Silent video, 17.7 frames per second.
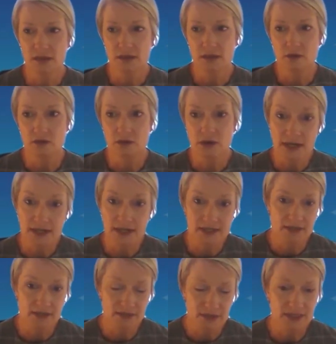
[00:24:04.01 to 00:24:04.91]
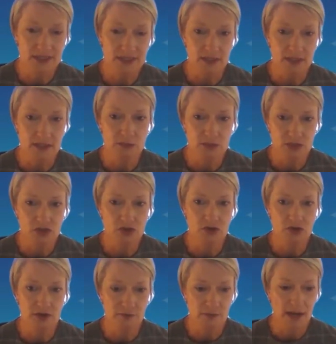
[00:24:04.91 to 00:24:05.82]
the greatest efficacy in the
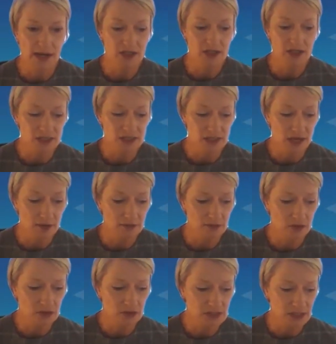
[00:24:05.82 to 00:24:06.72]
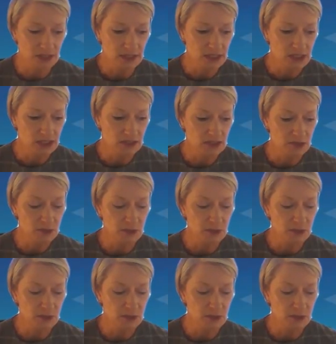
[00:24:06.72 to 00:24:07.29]
majority of patients that have those lesions.